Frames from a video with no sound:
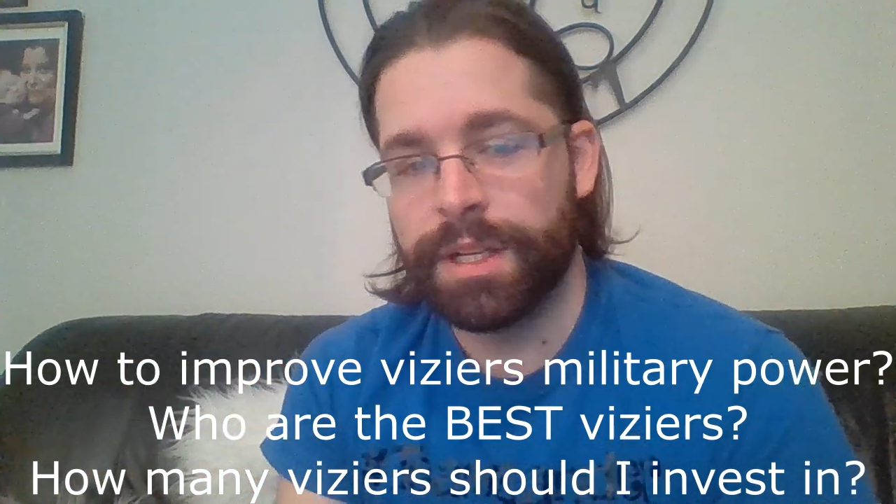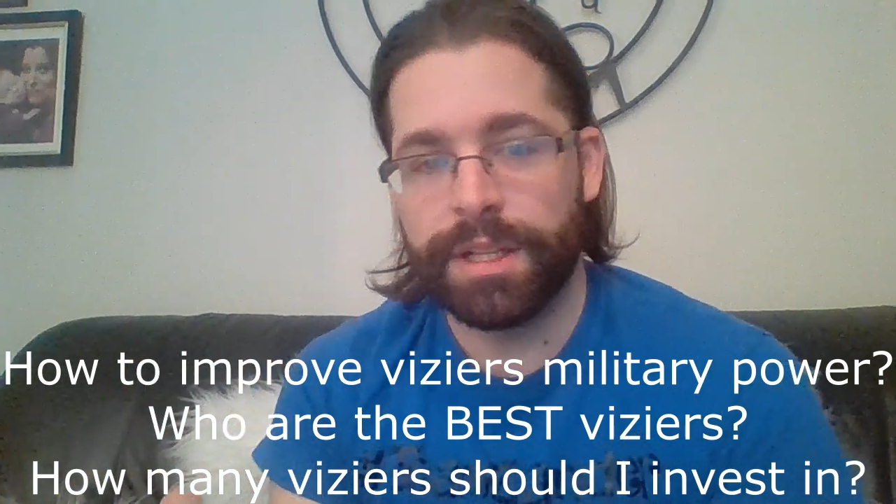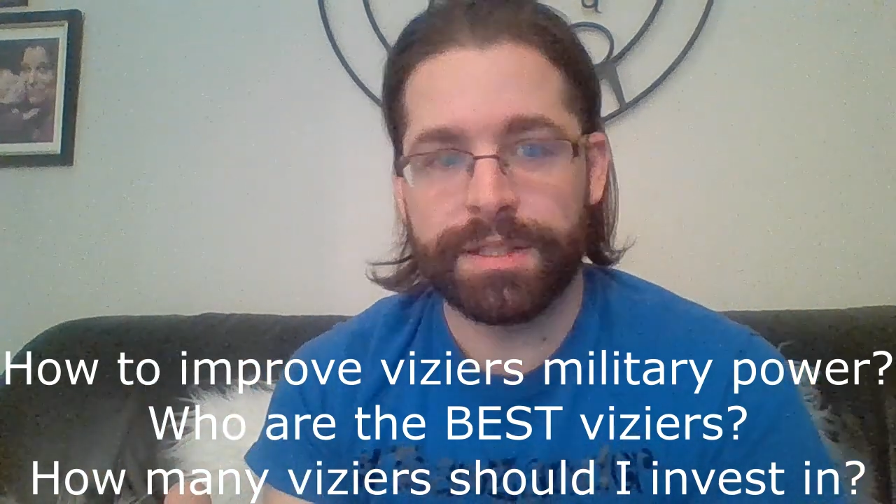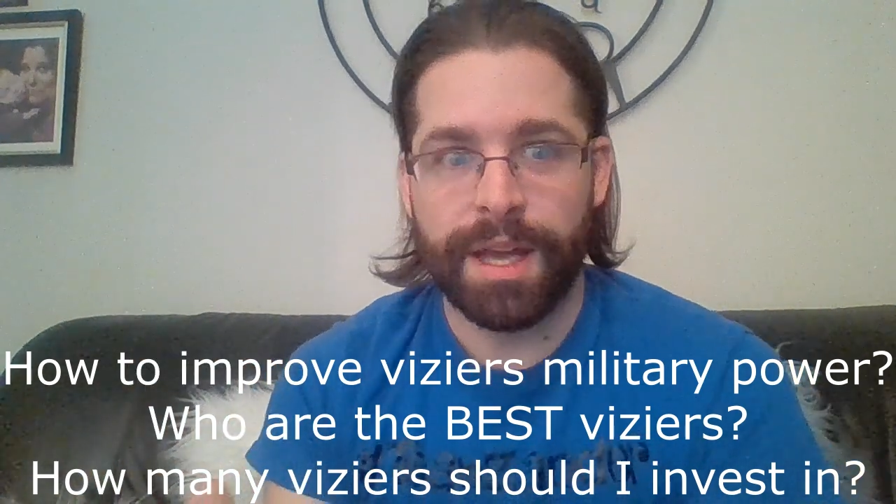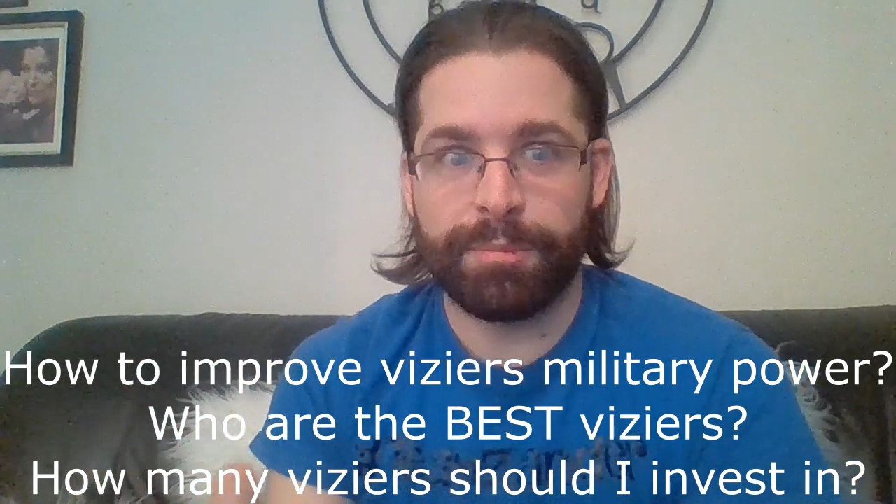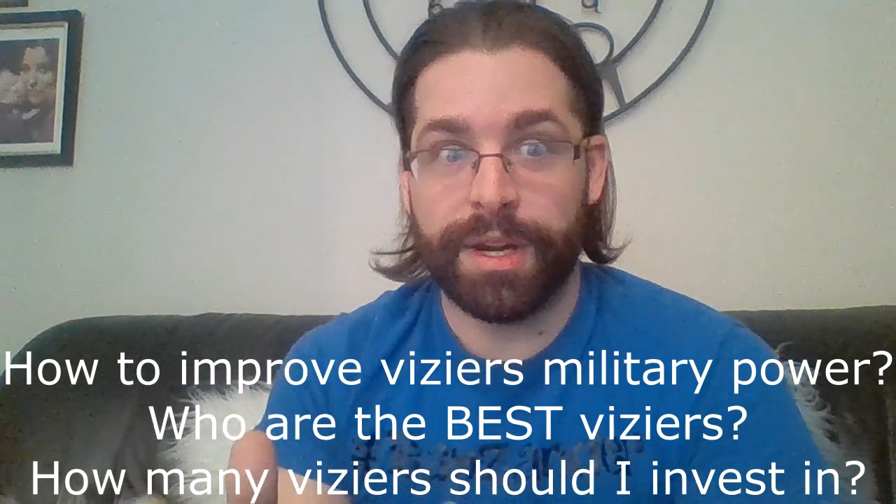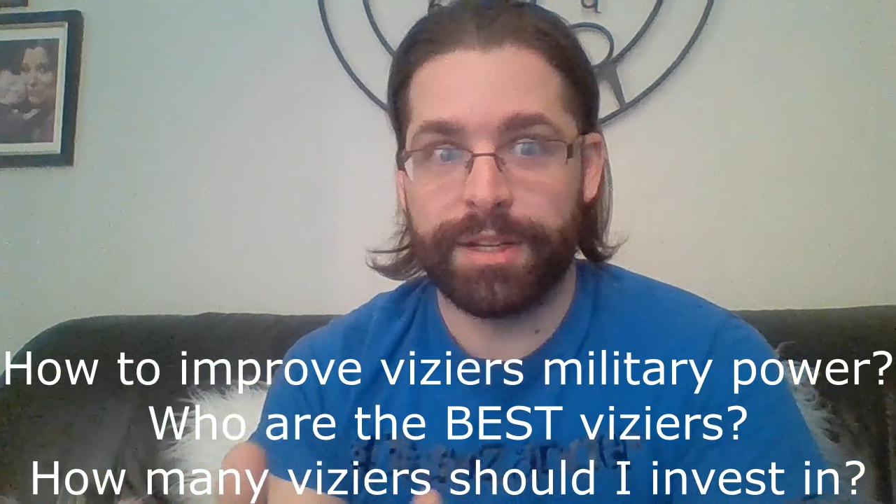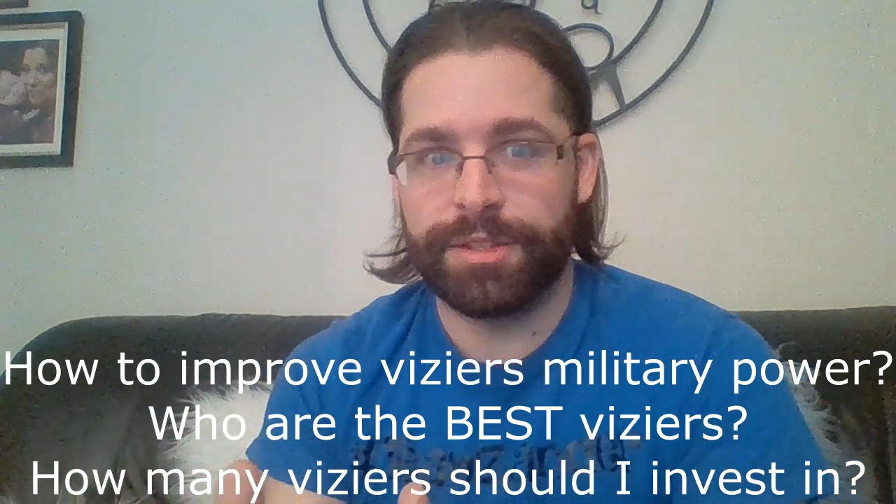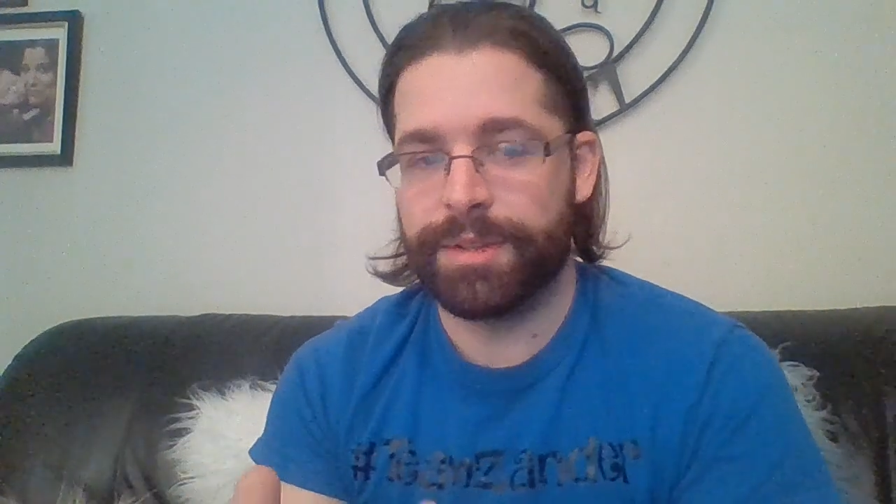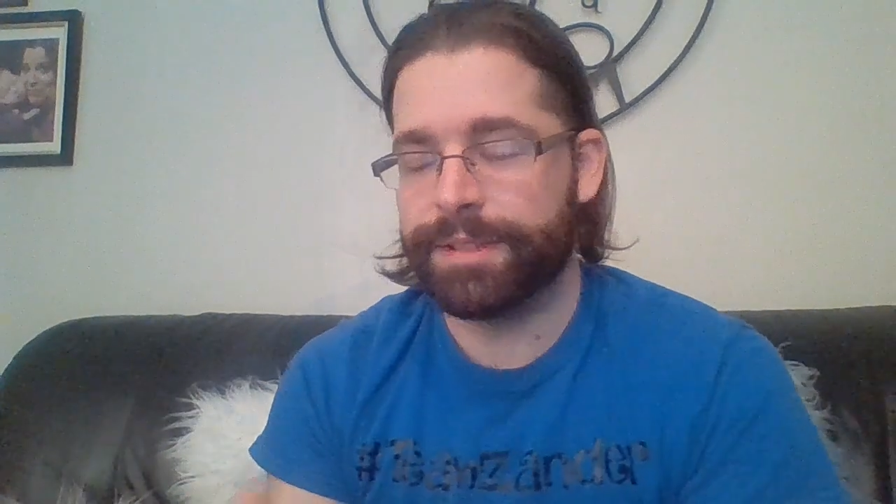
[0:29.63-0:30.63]
Let's hop right
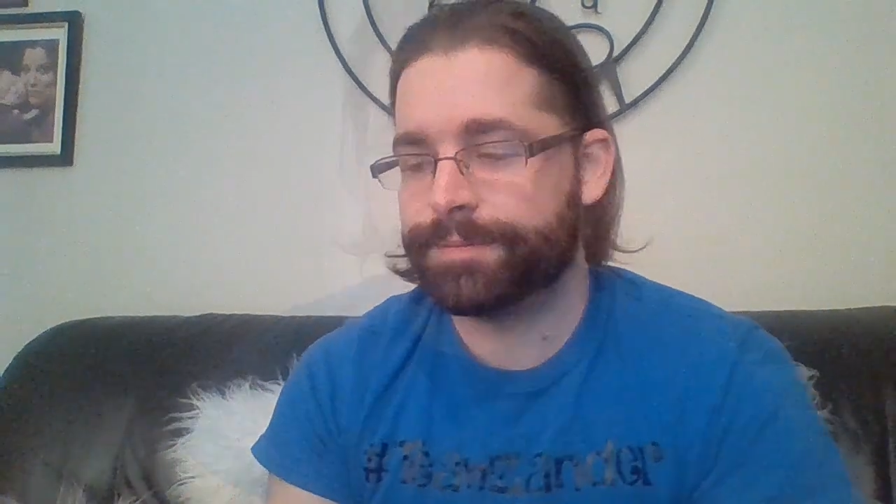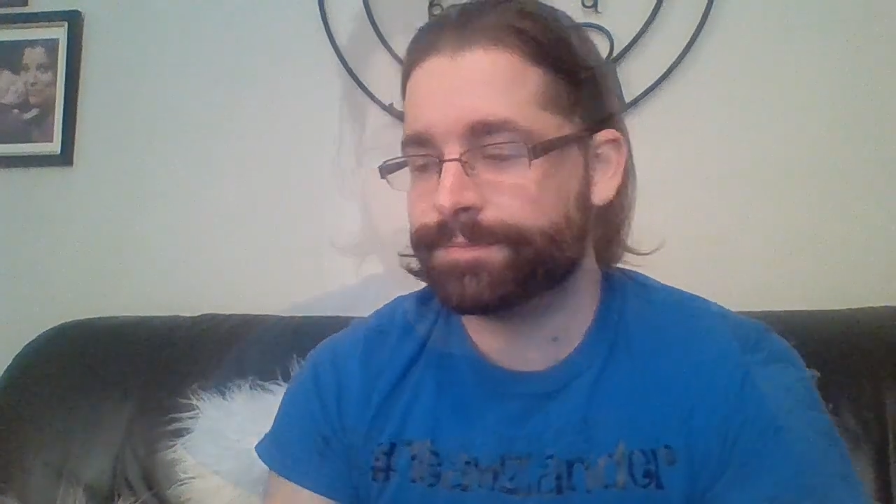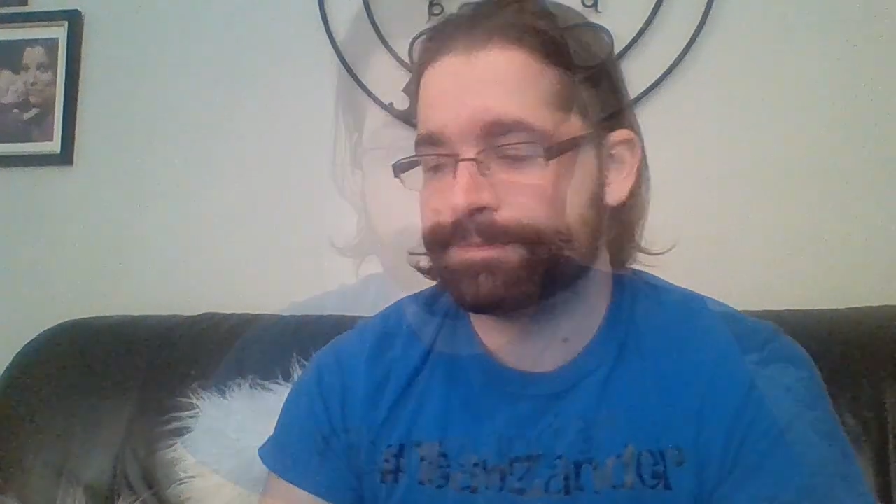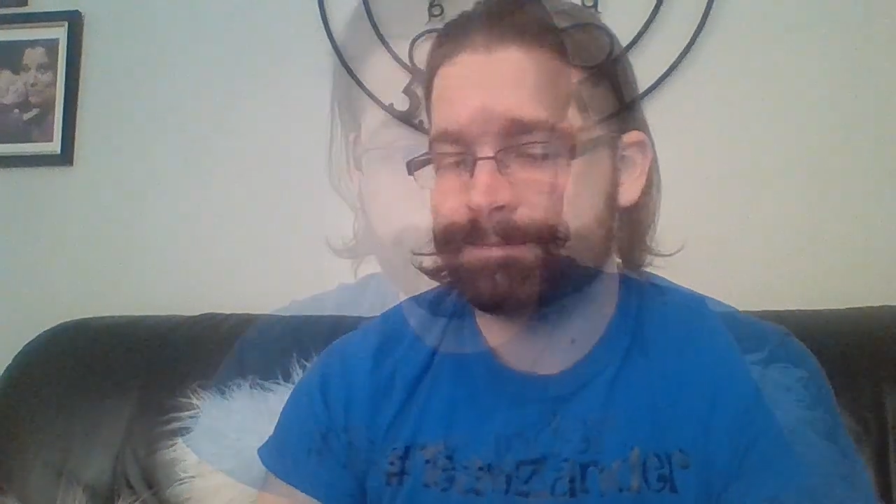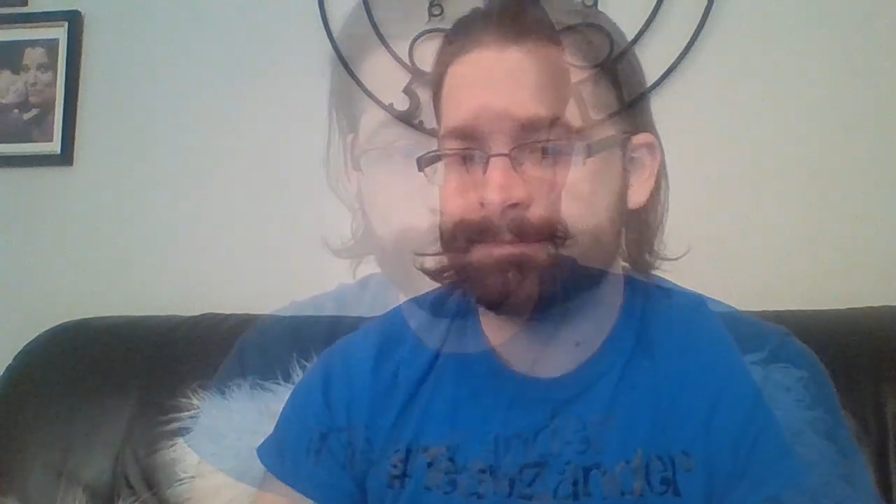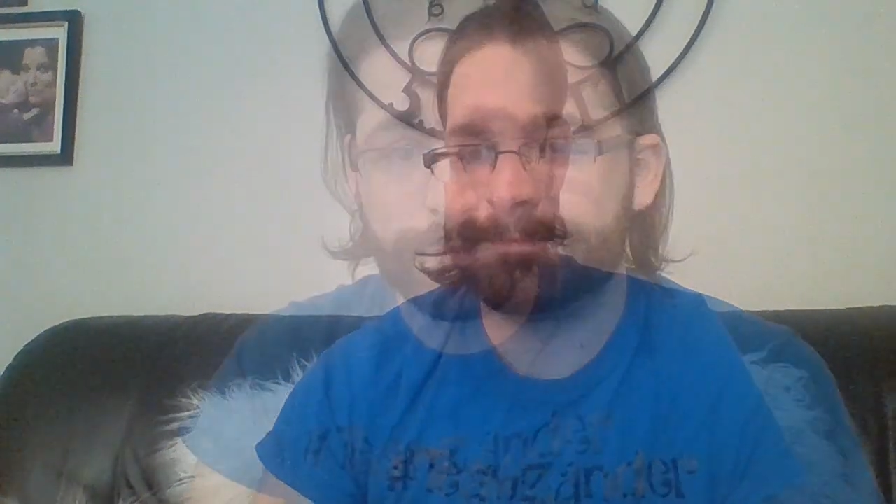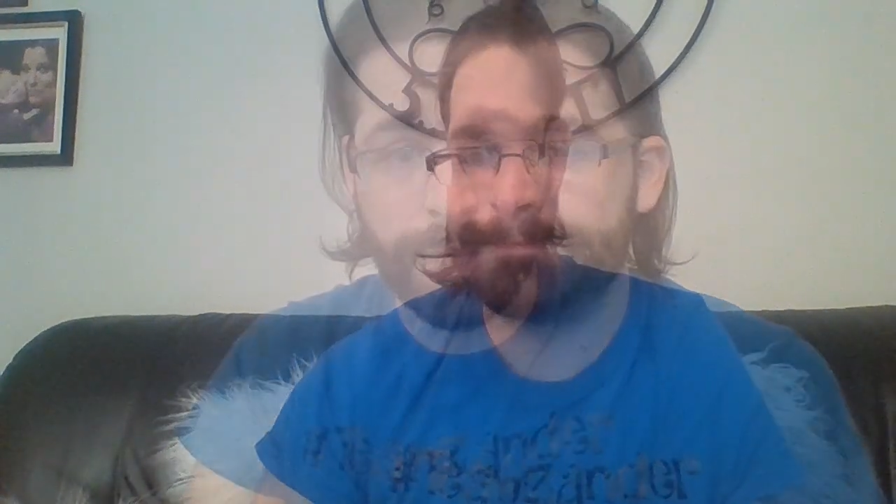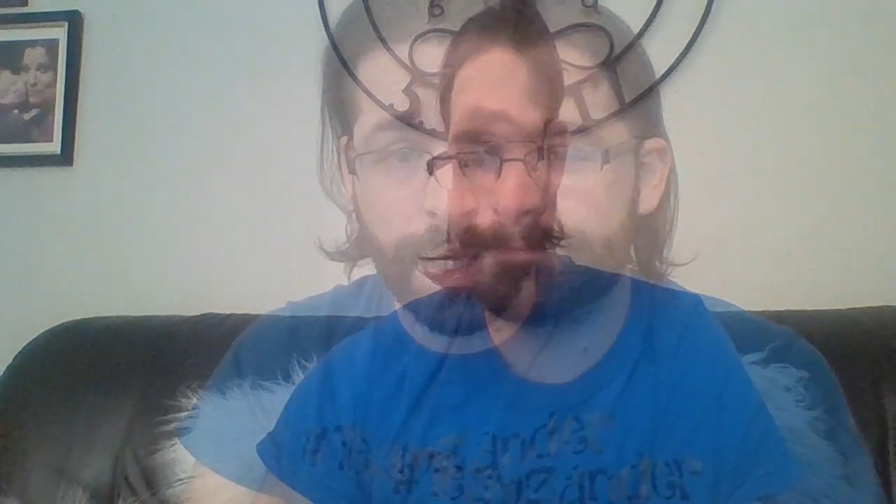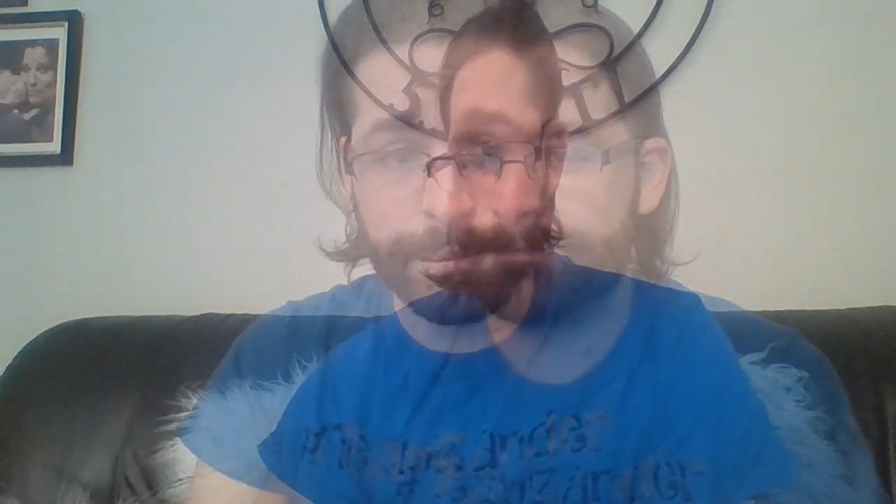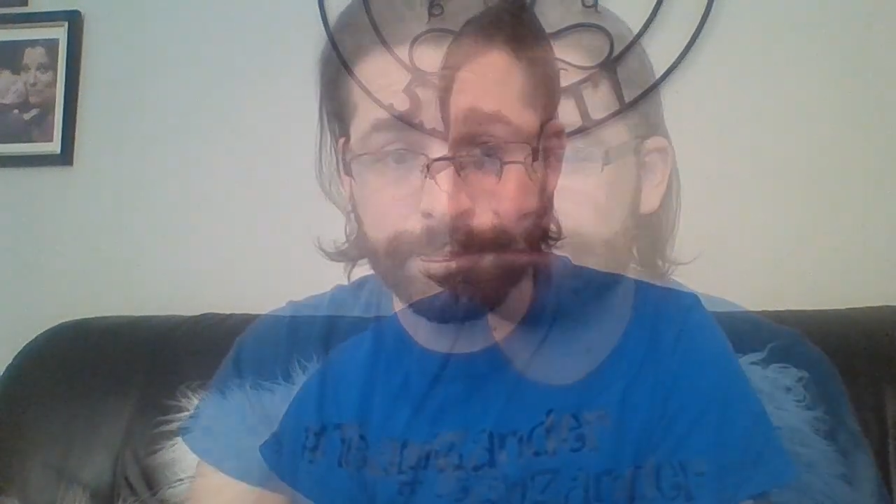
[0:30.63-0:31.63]
into it. Okay,